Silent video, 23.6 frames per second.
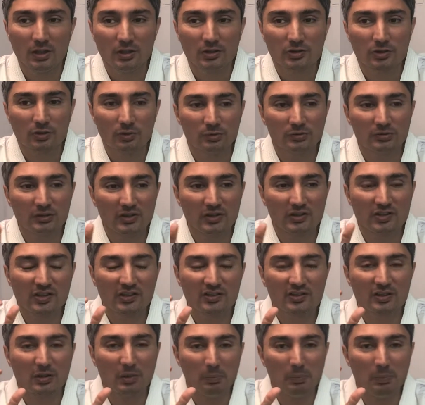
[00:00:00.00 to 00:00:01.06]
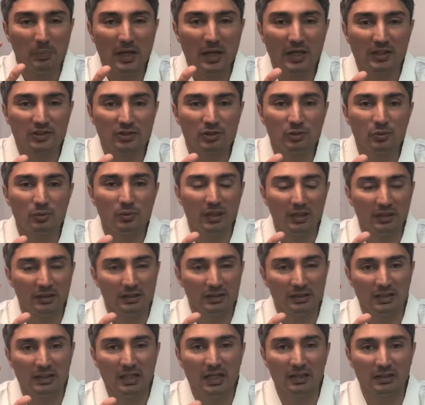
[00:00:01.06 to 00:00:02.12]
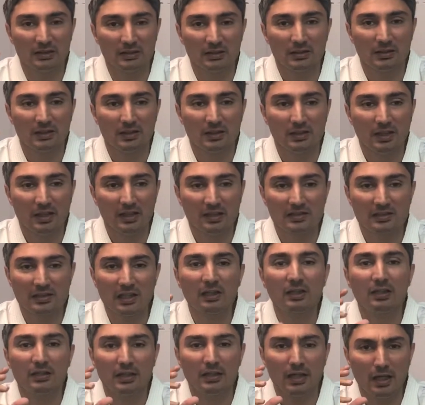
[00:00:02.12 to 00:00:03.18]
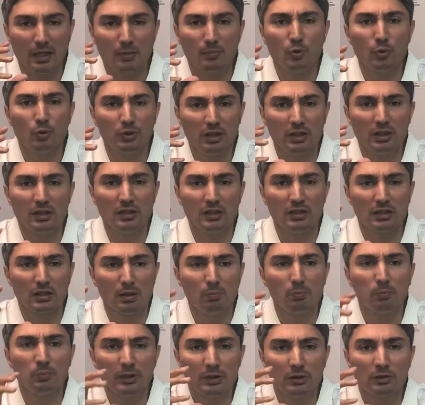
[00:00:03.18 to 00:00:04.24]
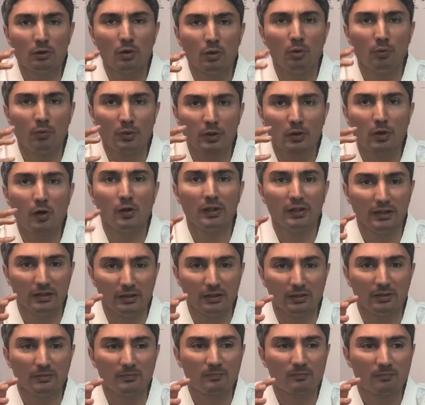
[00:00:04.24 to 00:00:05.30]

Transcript: So this is the best you can get. It's like an MOT, complete overhauling.